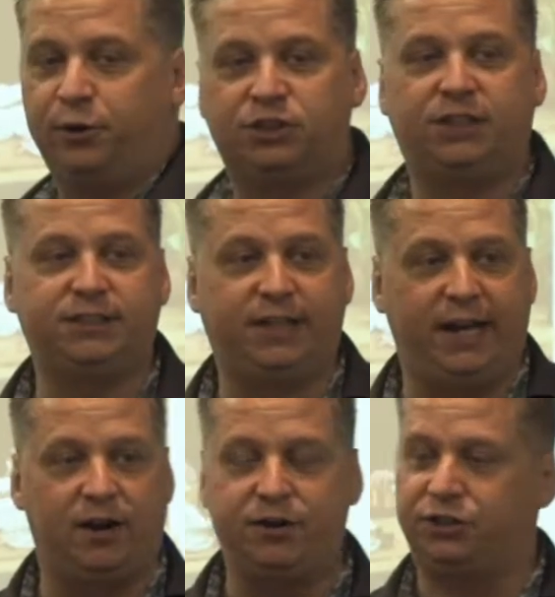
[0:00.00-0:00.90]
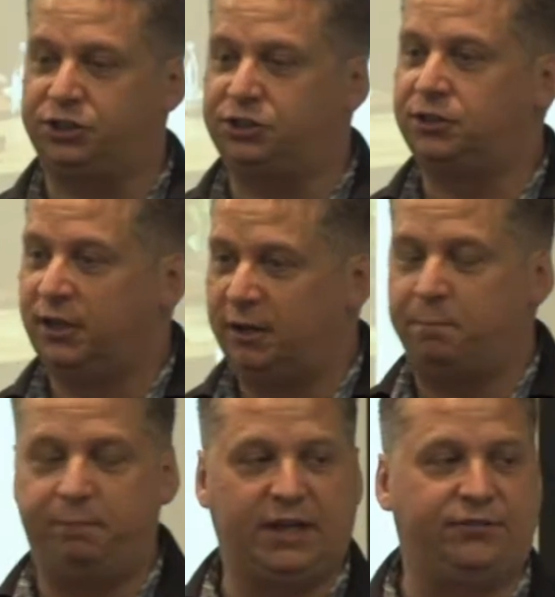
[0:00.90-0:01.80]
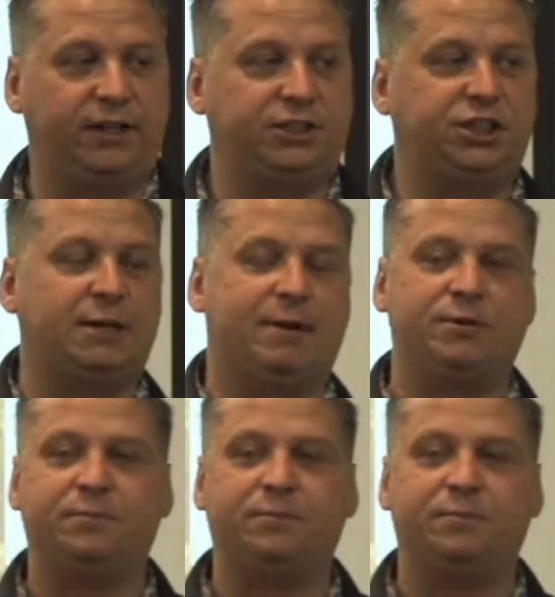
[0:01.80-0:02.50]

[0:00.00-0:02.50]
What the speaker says: Jason Gaynard, you should definitely check him out.